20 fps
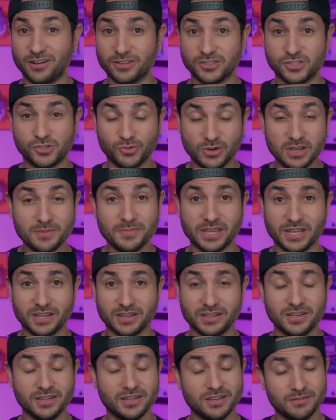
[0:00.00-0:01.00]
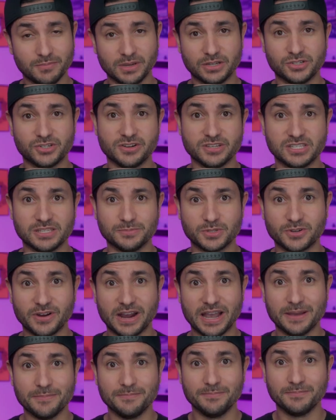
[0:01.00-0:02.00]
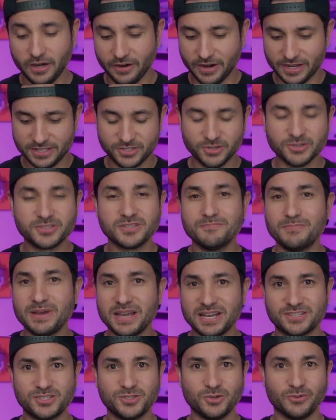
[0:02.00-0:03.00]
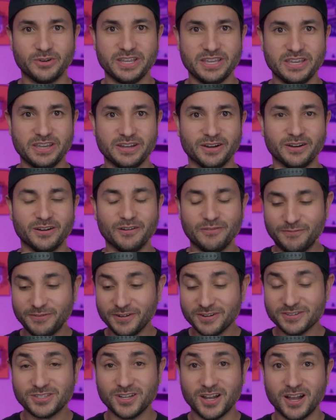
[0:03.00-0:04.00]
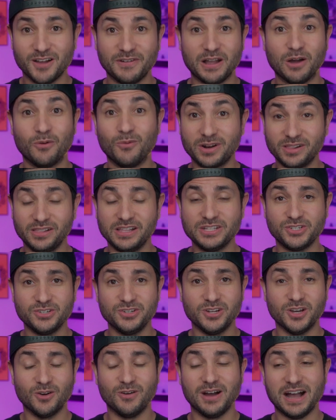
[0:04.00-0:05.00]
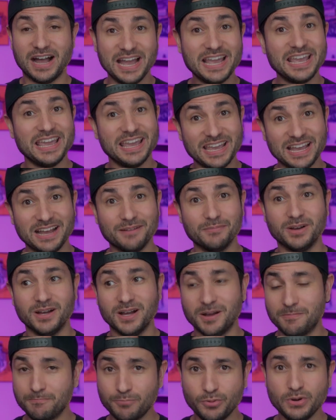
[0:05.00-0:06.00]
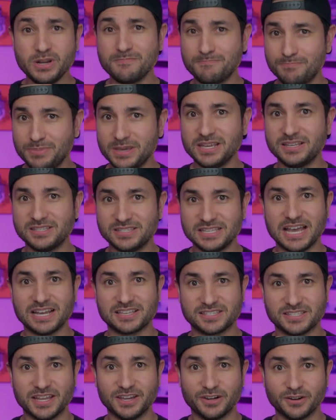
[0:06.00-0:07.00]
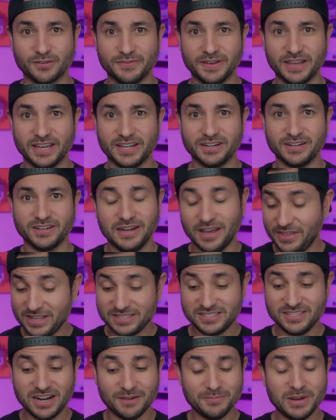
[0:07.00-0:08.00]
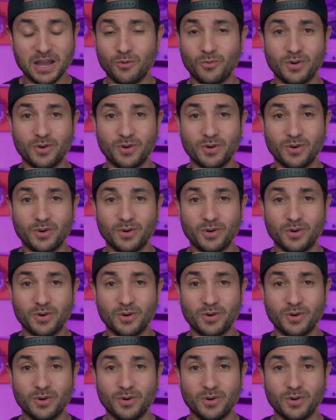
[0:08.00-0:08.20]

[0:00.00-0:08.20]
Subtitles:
on streaming, make sure you subscribe. All right, so some backstory here. First off, I want to let you know I am a pretty big Zack Snyder fan. Now that said, I'm not